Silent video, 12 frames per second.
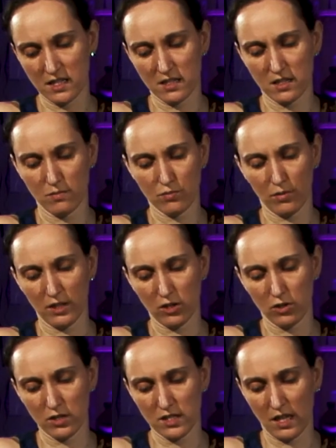This is probably a
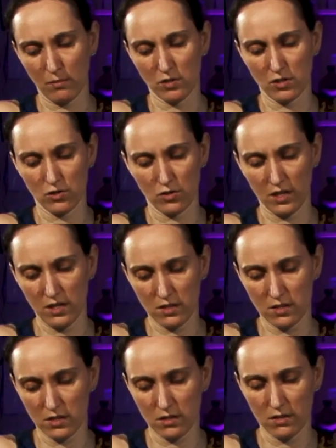good time to do
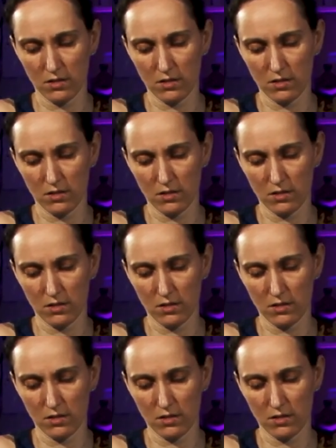this.